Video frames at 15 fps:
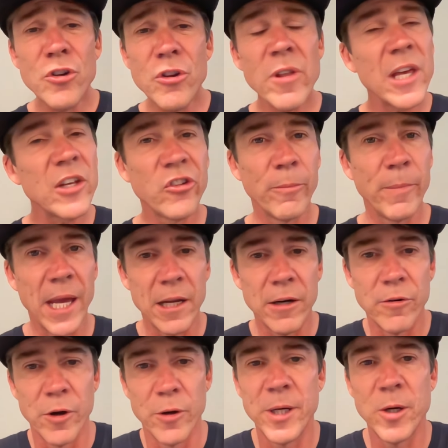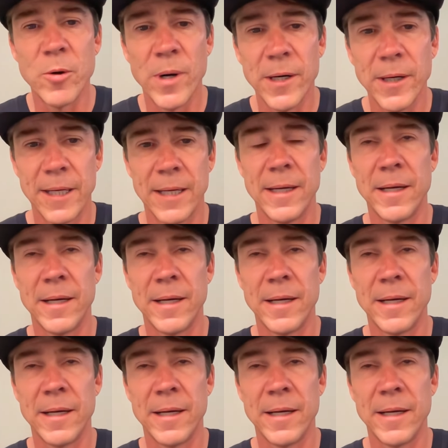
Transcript: do like some anaerobic work,